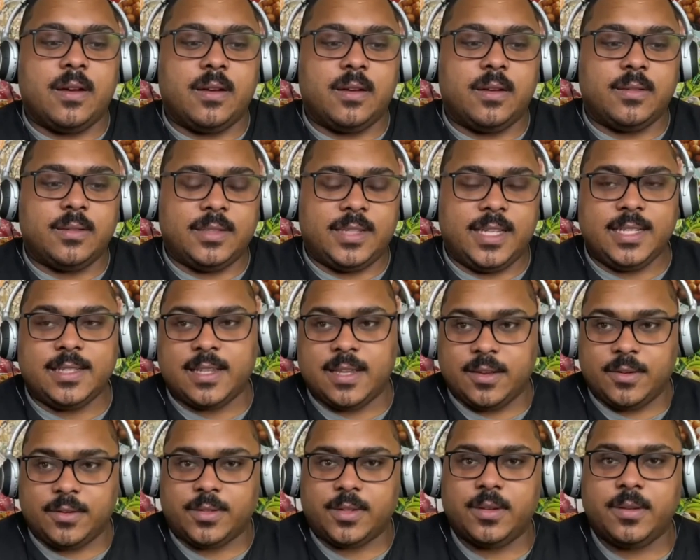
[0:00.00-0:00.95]

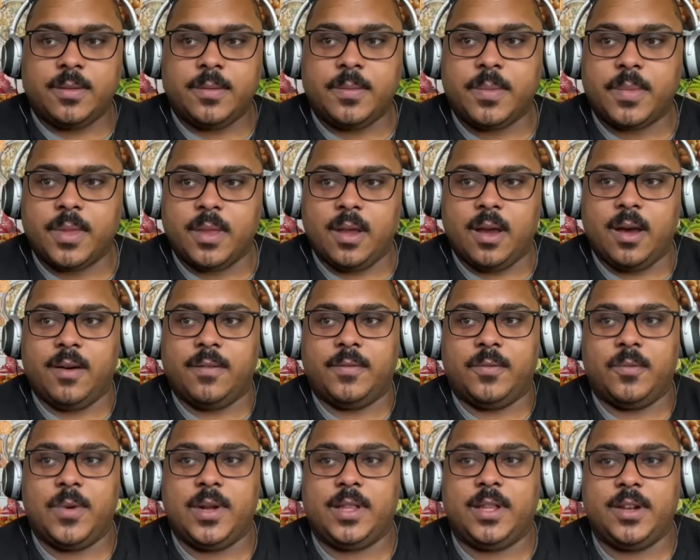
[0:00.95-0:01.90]
details
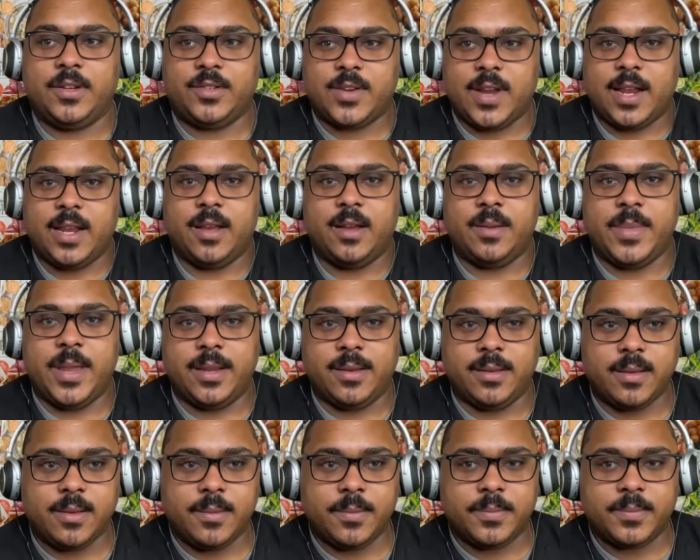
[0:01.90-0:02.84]
of what they're trying to
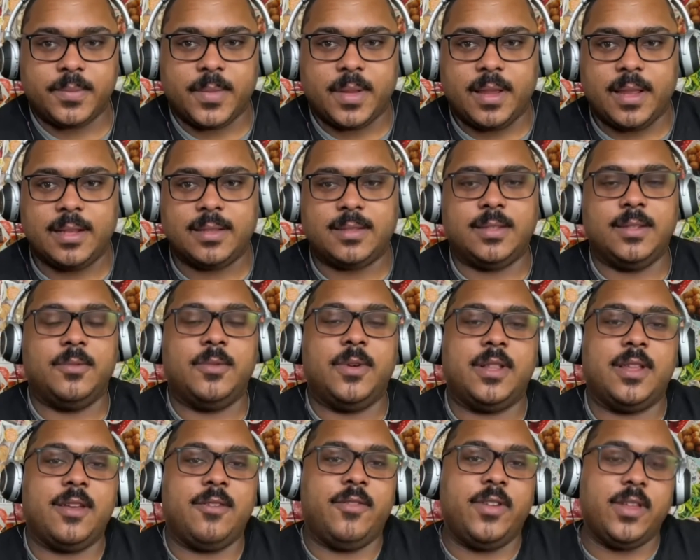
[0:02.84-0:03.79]
amend and see
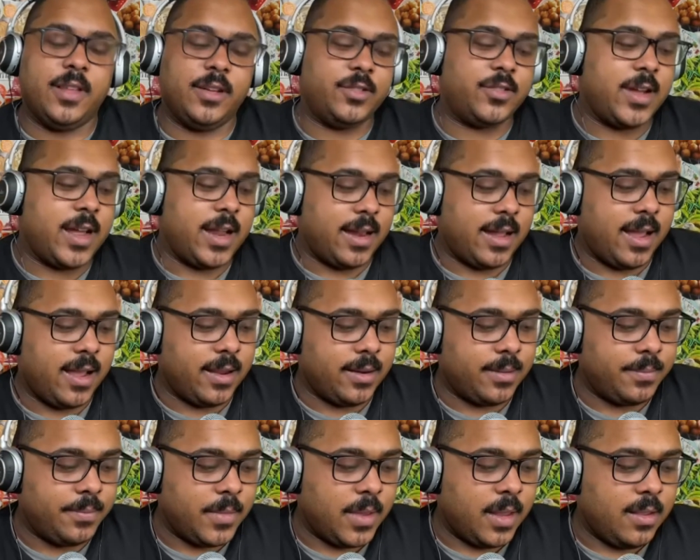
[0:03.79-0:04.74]
what they're really trying to hide.
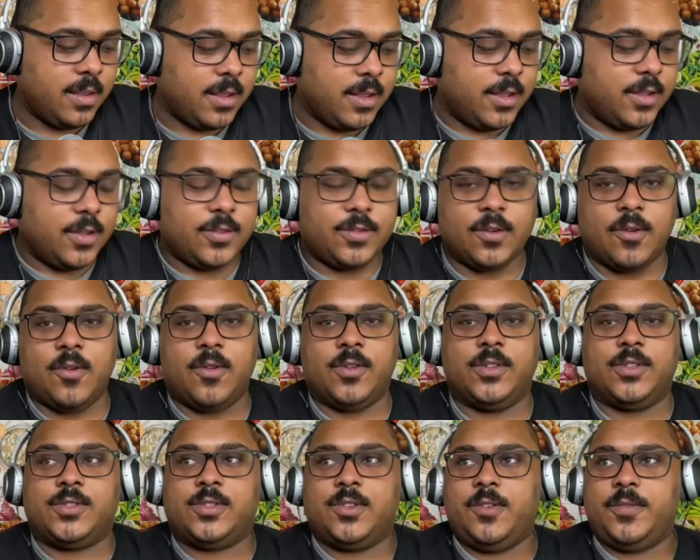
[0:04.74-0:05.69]
So on
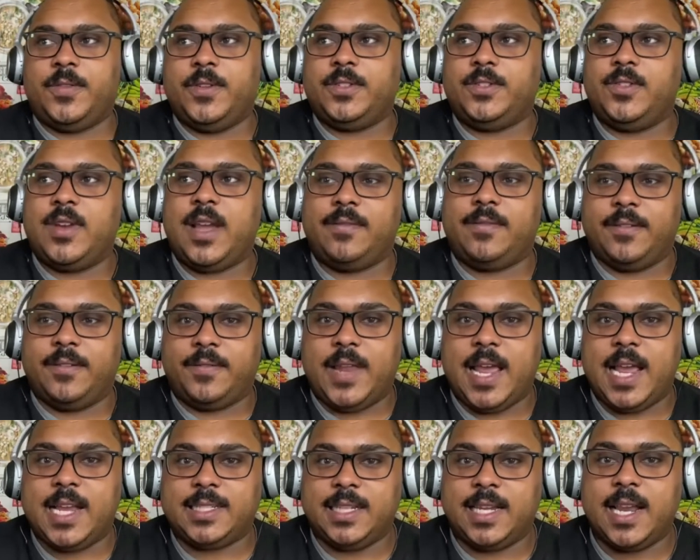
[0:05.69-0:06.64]
the surface, you have the
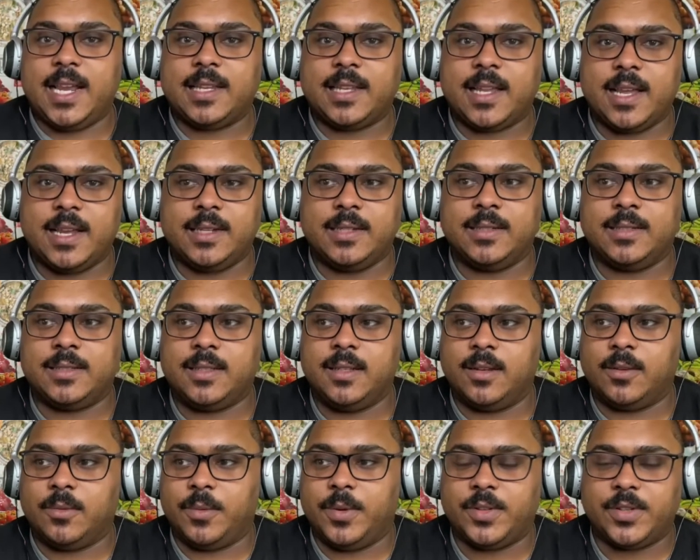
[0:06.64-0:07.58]
flashy headline as,
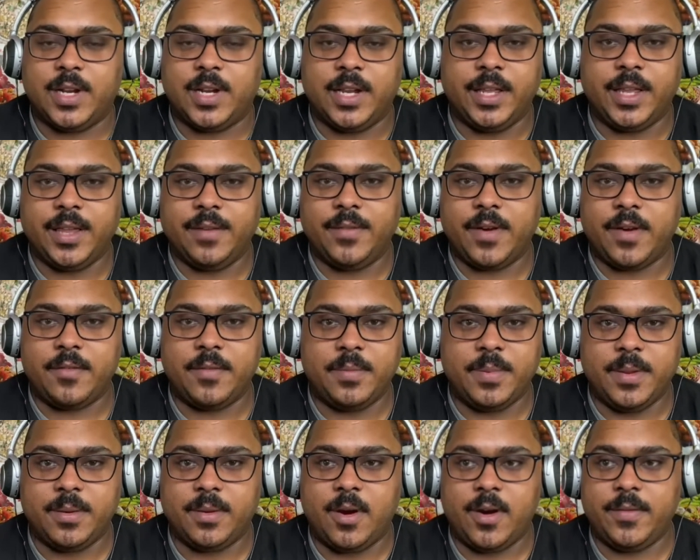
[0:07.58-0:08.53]
look, we're trying to give
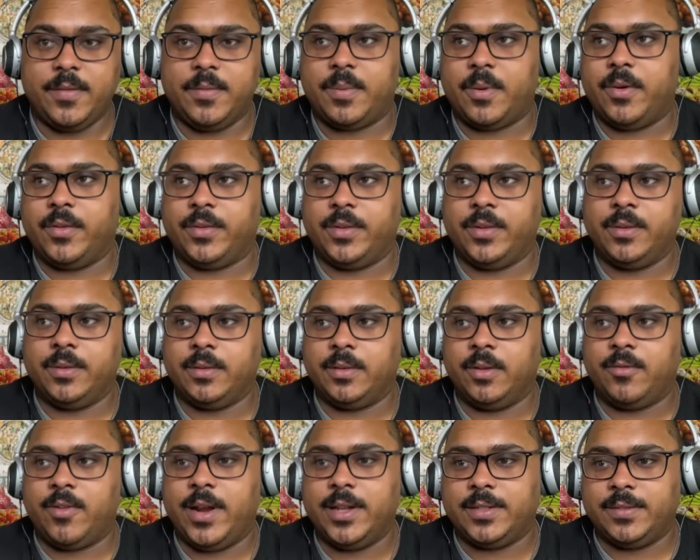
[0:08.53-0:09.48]
every person
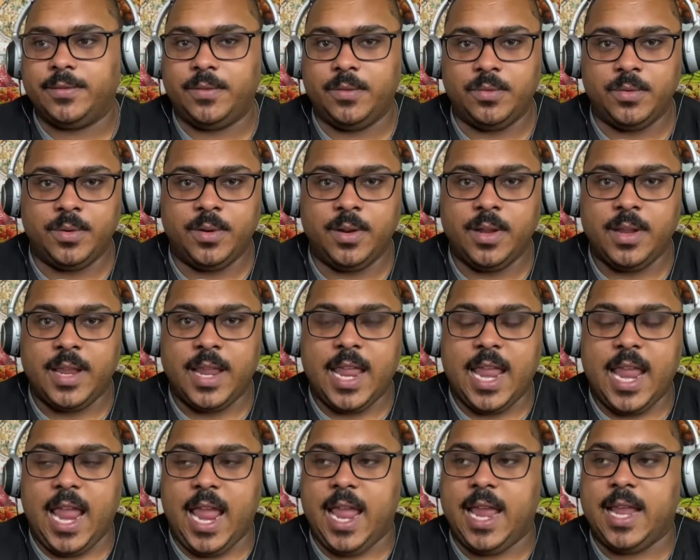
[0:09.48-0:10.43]
the right to food,
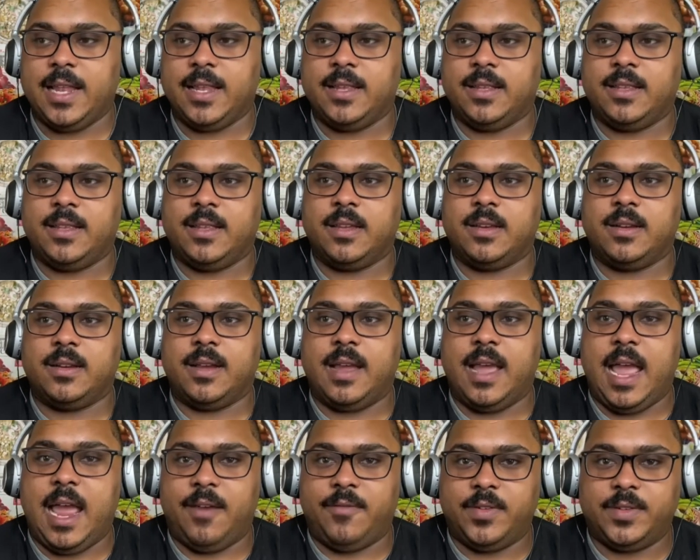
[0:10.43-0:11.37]
and the
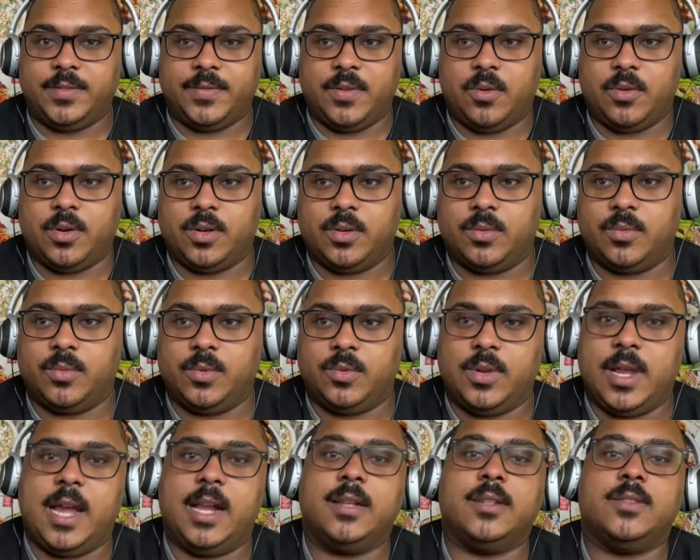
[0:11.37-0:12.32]
average voter will
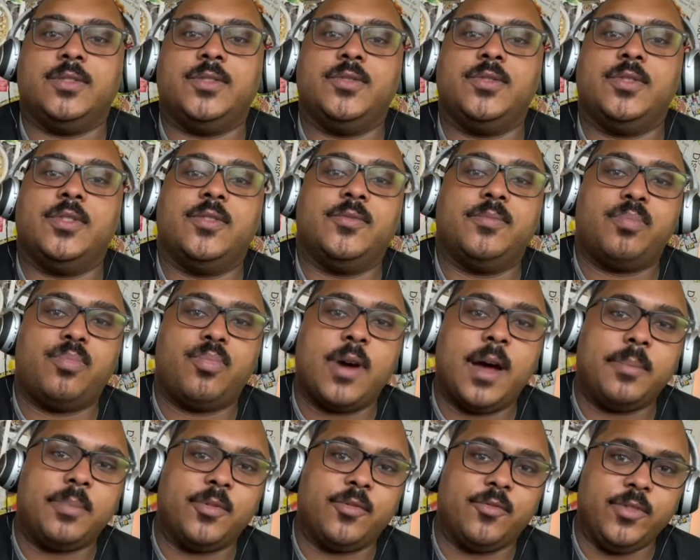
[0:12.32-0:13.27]
not do the
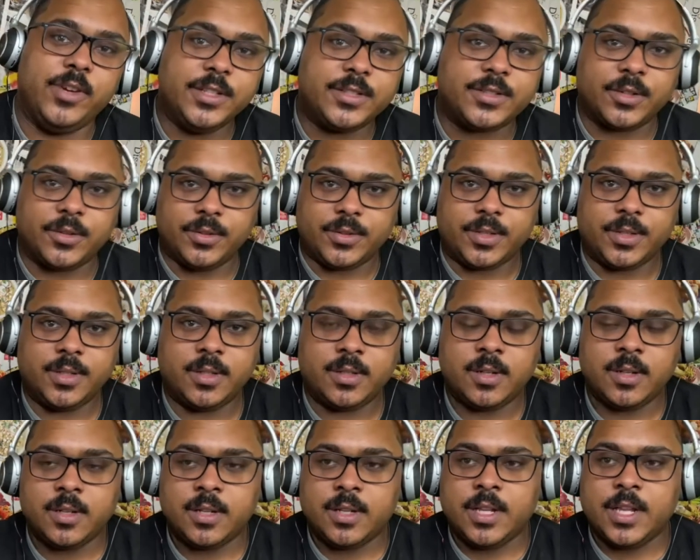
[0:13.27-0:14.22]
proper research
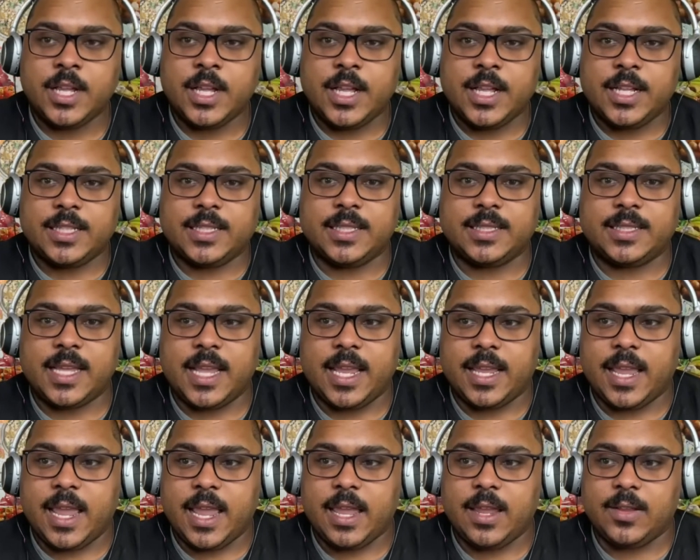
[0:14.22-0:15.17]
to
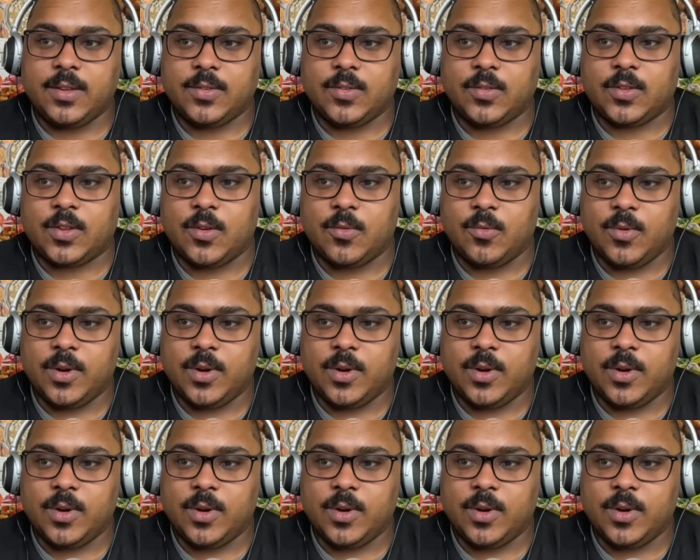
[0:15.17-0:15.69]
say, hey, then